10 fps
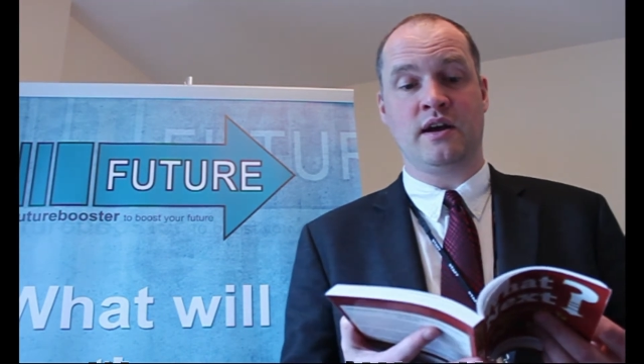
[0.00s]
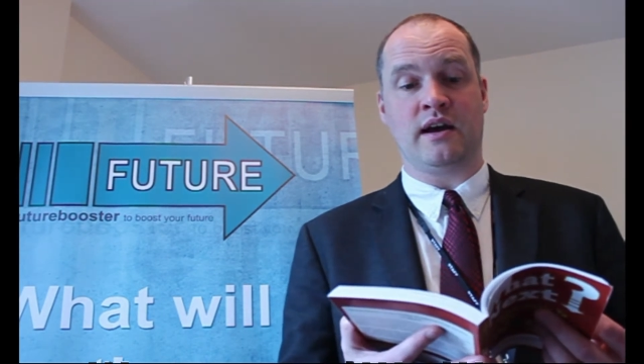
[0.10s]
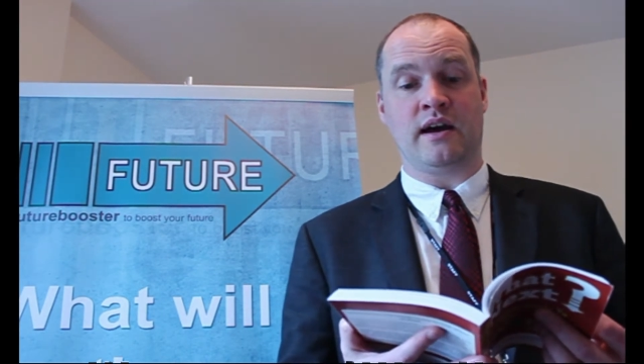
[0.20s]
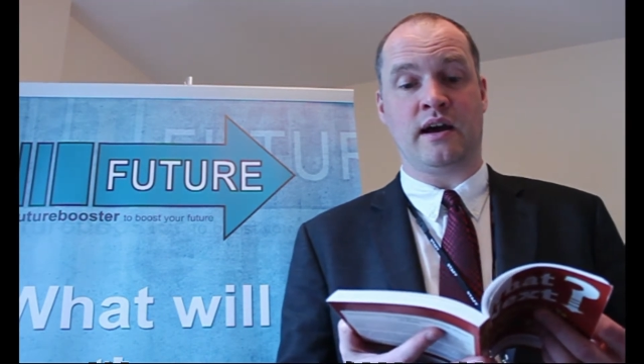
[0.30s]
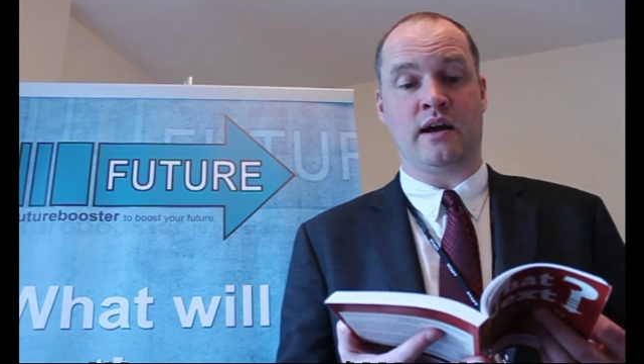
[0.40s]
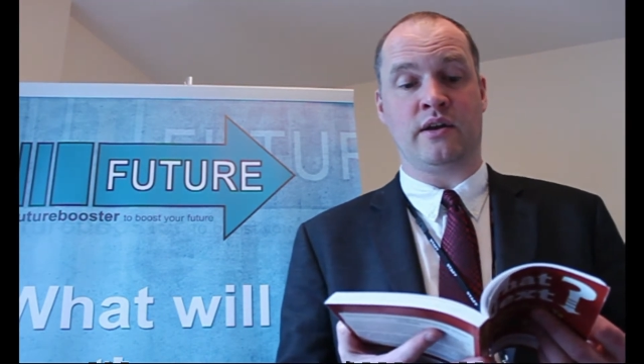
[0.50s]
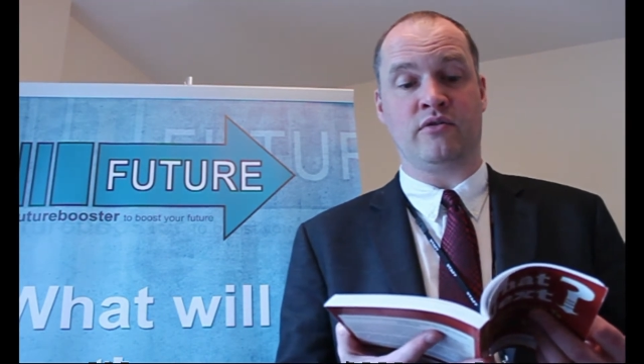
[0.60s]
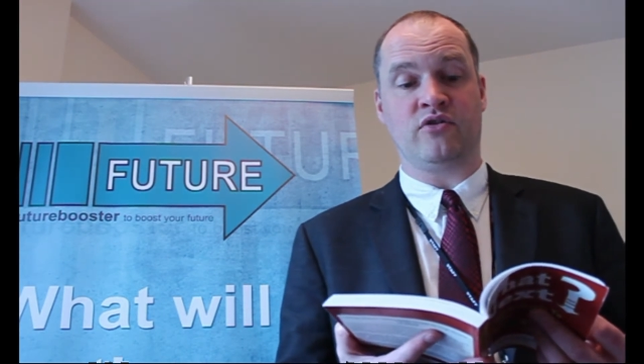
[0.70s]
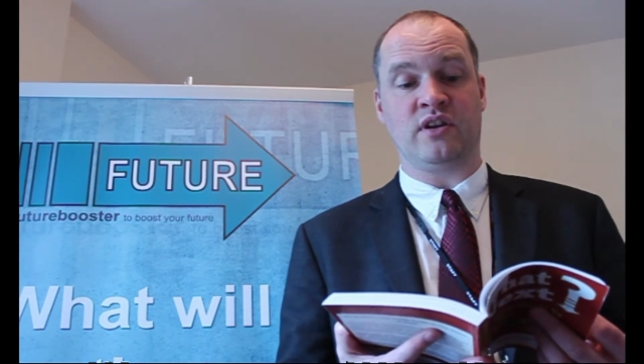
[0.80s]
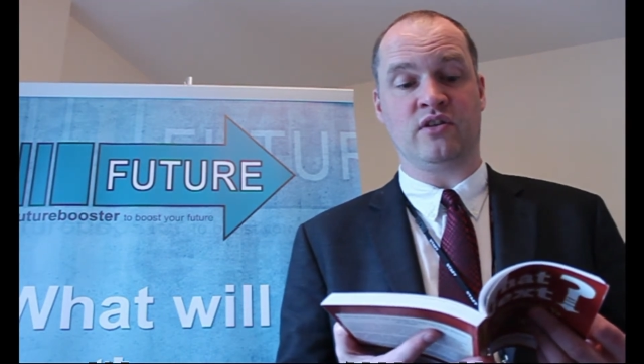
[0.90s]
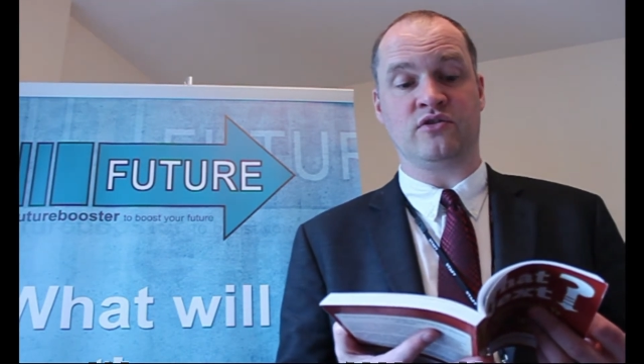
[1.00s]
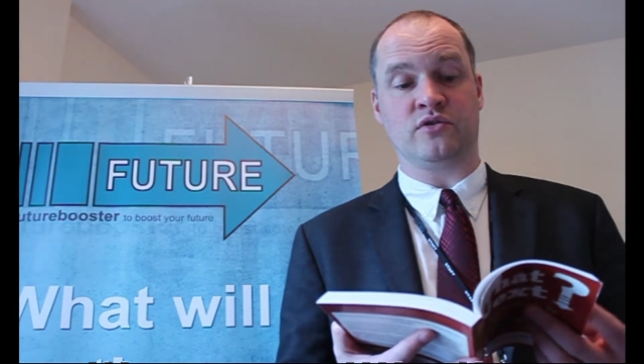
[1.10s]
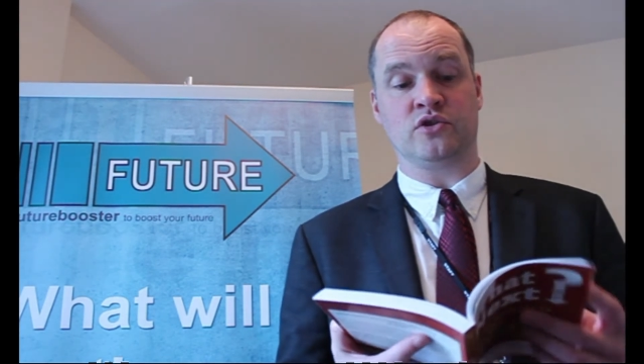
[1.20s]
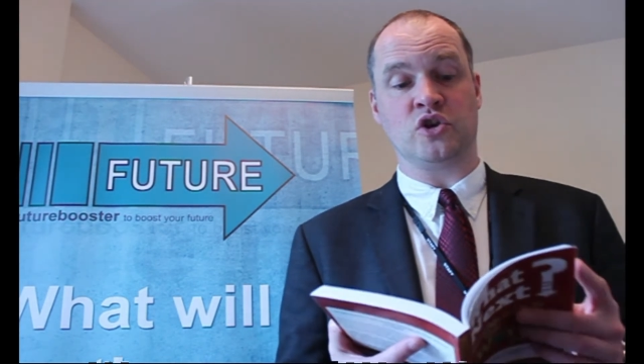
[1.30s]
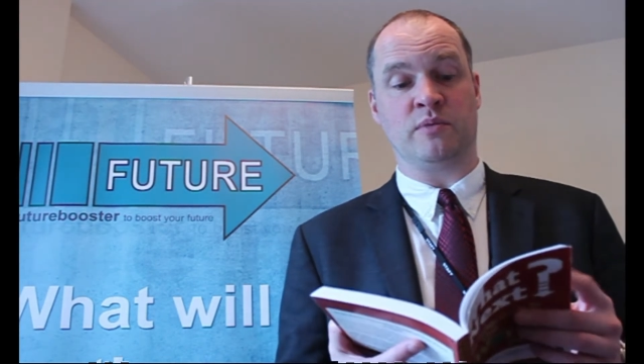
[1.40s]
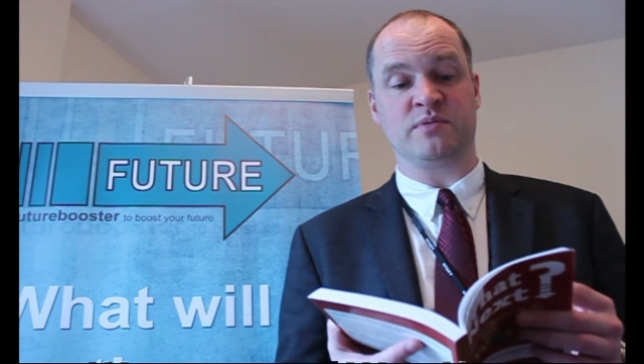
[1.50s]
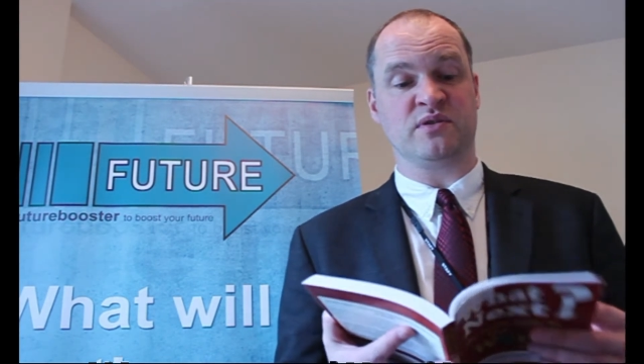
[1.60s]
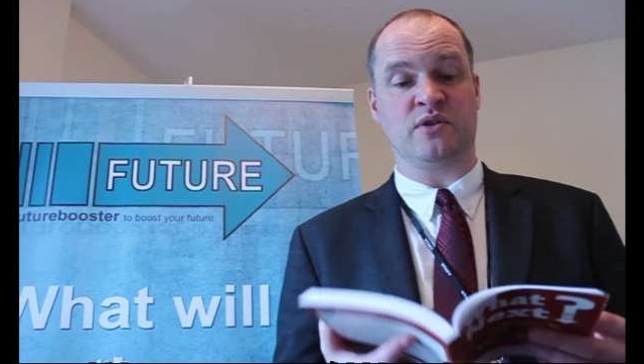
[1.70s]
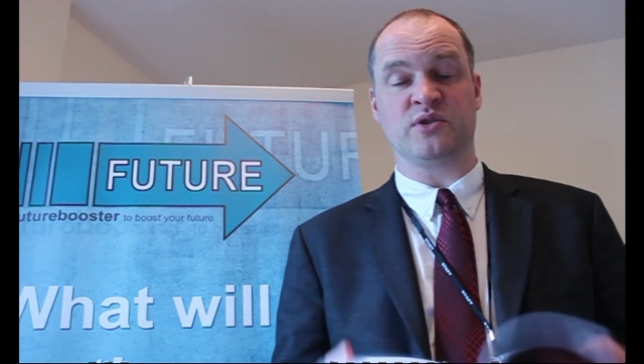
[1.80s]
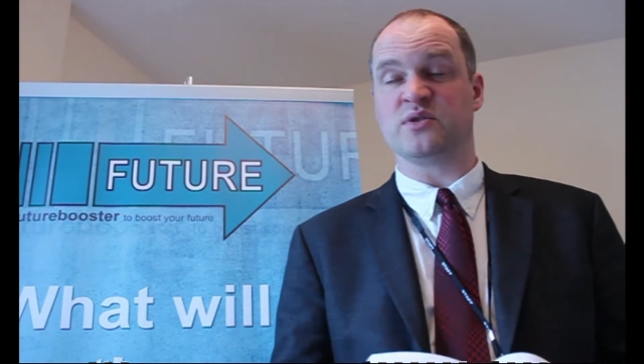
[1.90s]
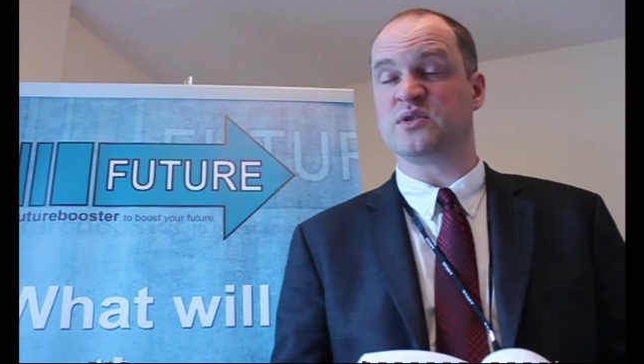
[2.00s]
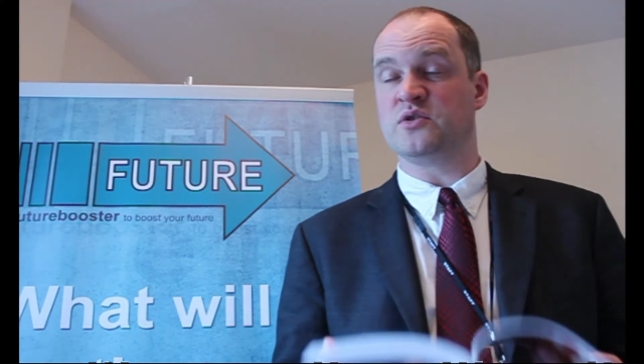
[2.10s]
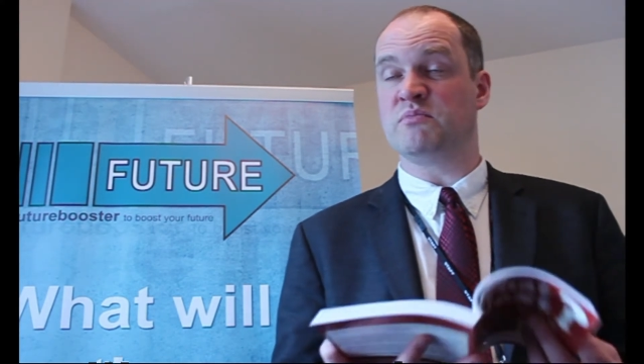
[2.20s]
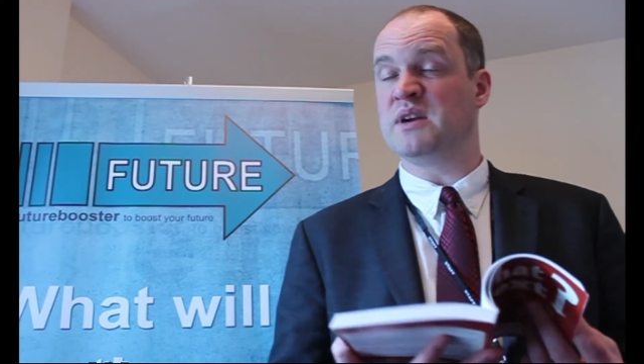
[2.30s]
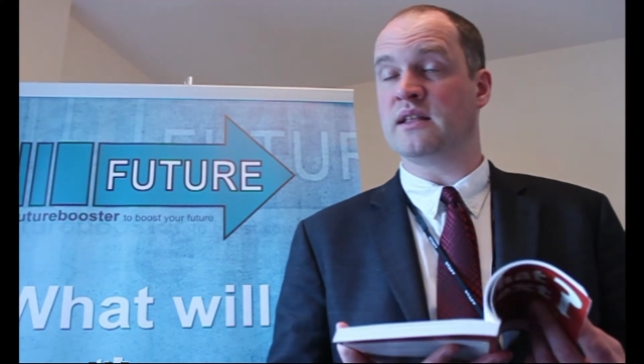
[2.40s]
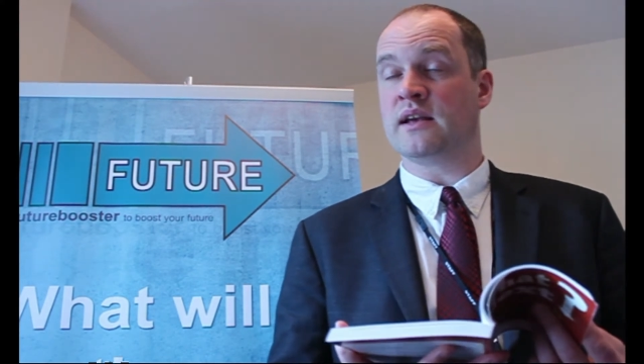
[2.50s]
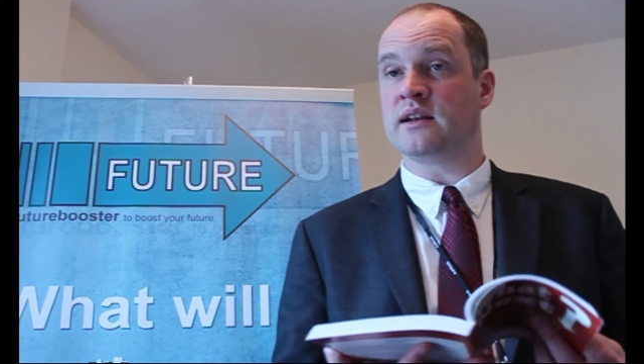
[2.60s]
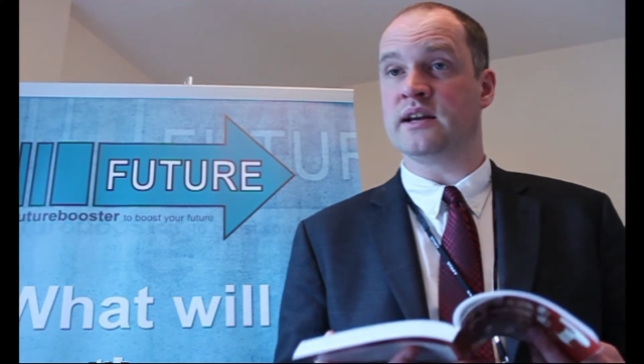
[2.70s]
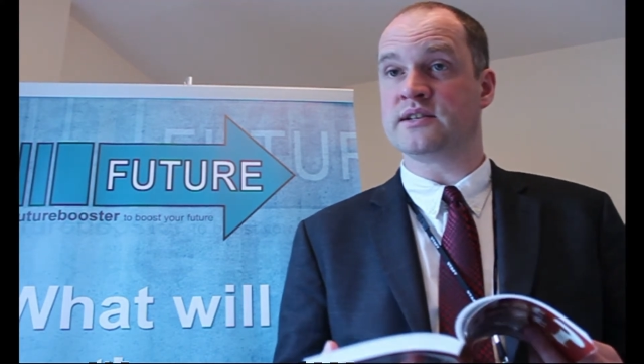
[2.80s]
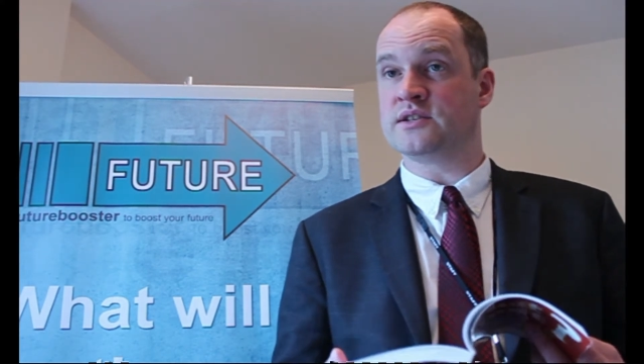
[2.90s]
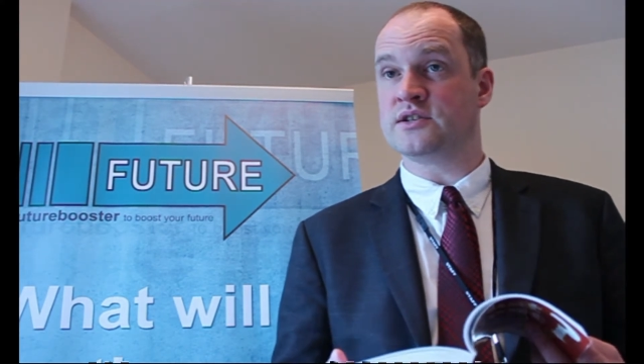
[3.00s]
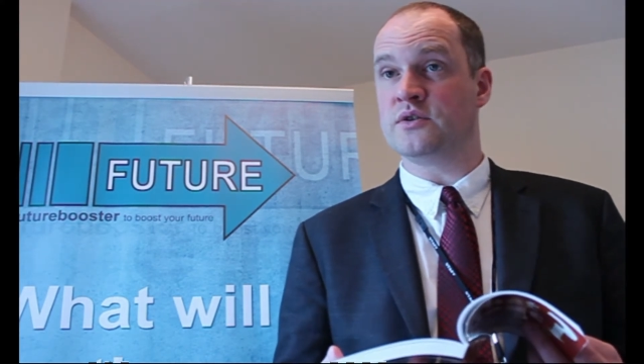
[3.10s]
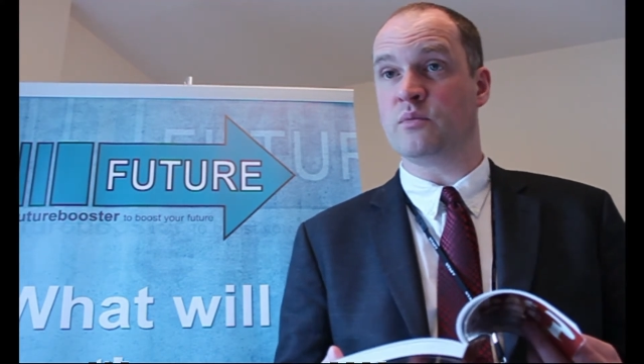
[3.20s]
and see the sort of jobs that would also suit me and that I'd like to do,